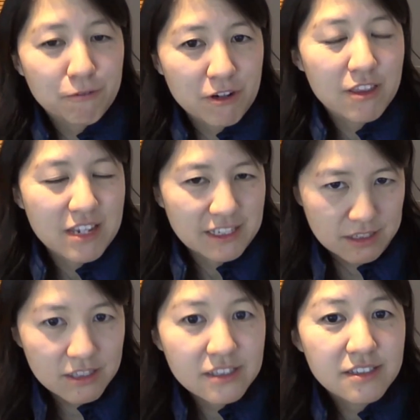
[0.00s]
different
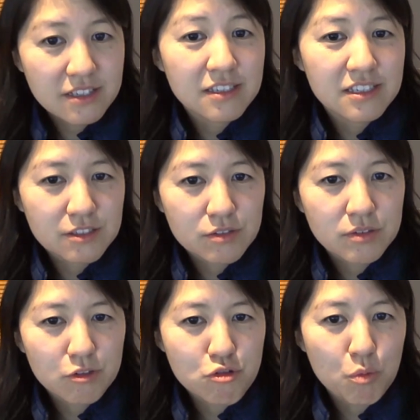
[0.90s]
things in this
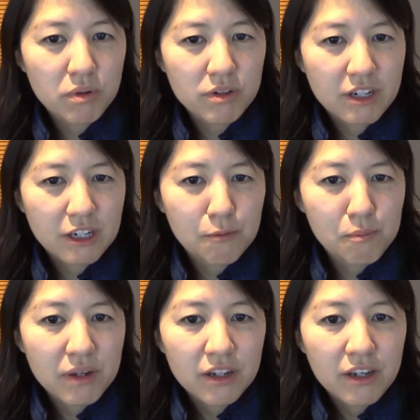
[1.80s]
group.
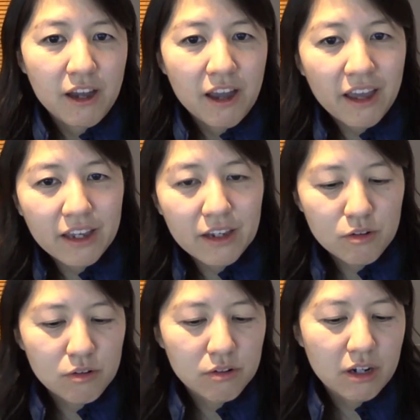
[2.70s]

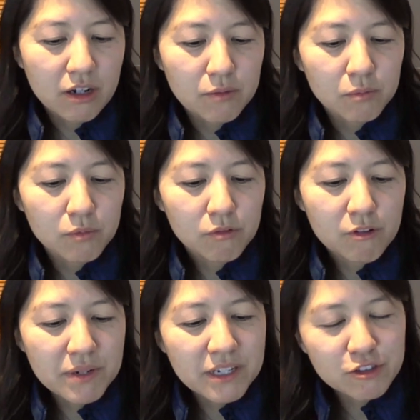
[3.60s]

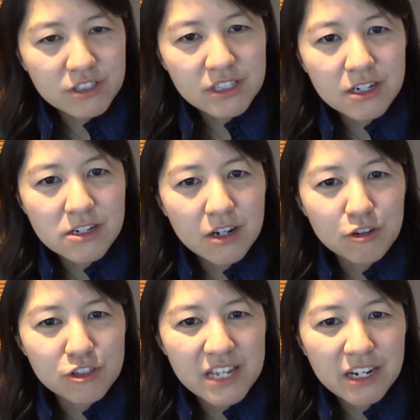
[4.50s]
We've been interested in
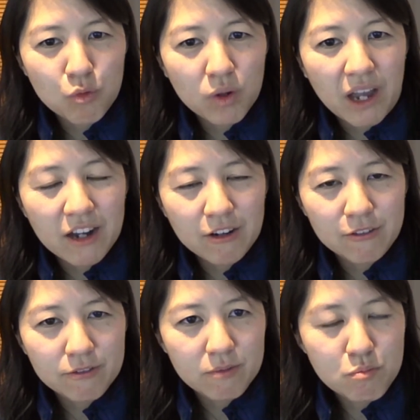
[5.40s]
understanding what kind
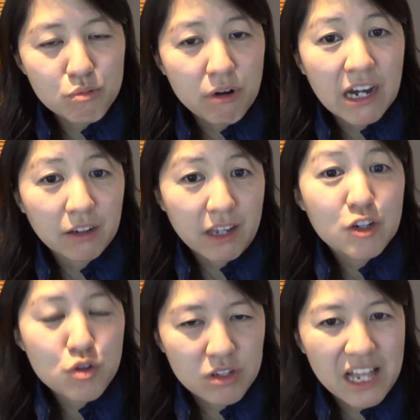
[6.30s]
of brain
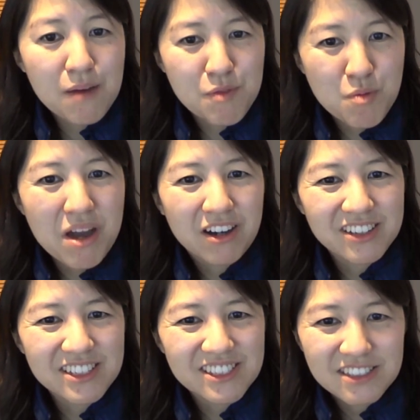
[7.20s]
electrical
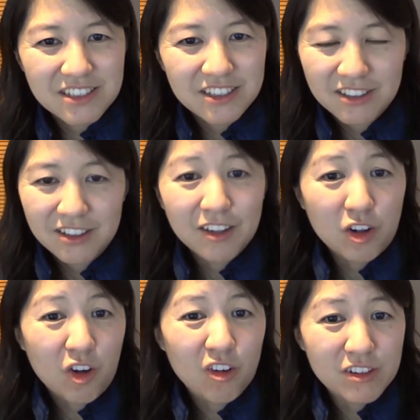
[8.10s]
abnormalities
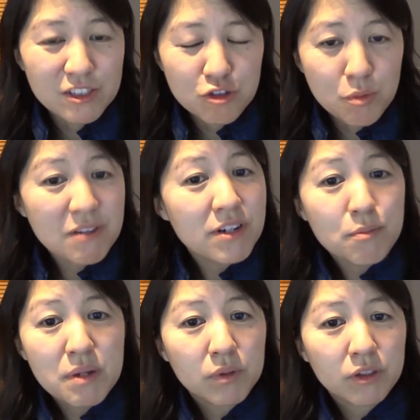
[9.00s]
occur in this group, even
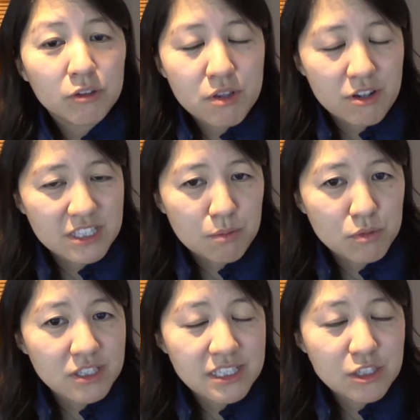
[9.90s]
in people with
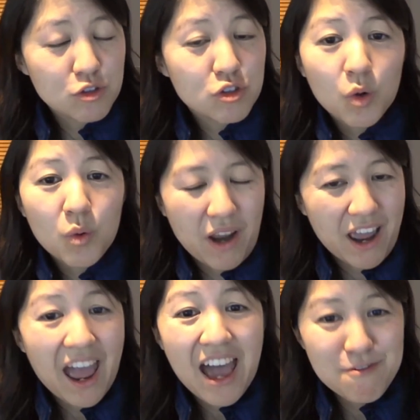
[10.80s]
Alzheimer's disease who don't
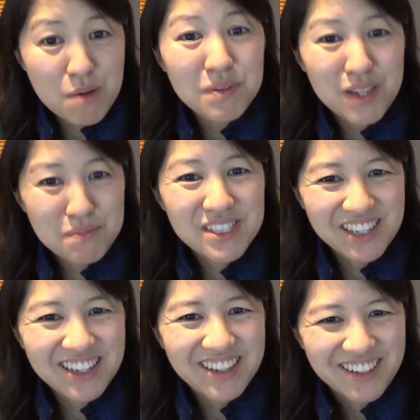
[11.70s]
have
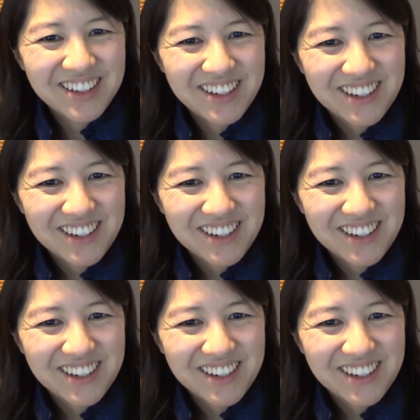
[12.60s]
epilepsy.